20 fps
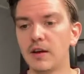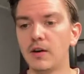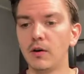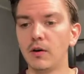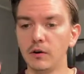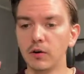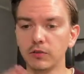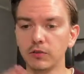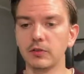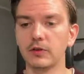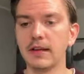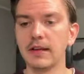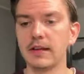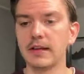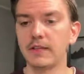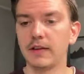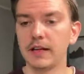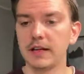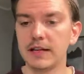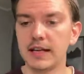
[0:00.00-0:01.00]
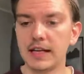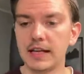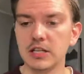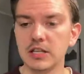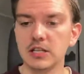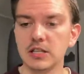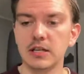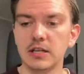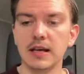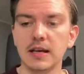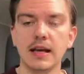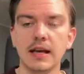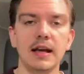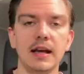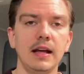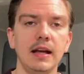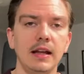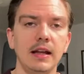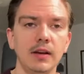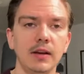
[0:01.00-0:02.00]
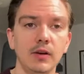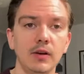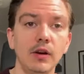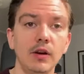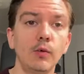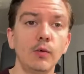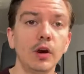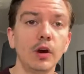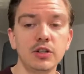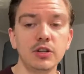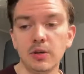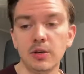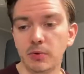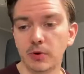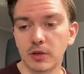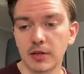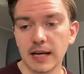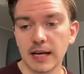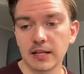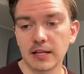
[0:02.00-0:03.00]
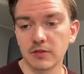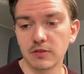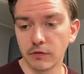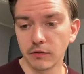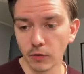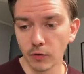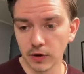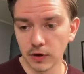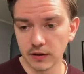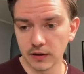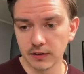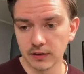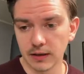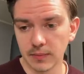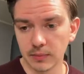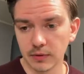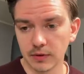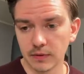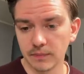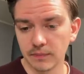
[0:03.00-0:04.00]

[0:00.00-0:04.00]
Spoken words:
also data validation and worksheet protection, for example.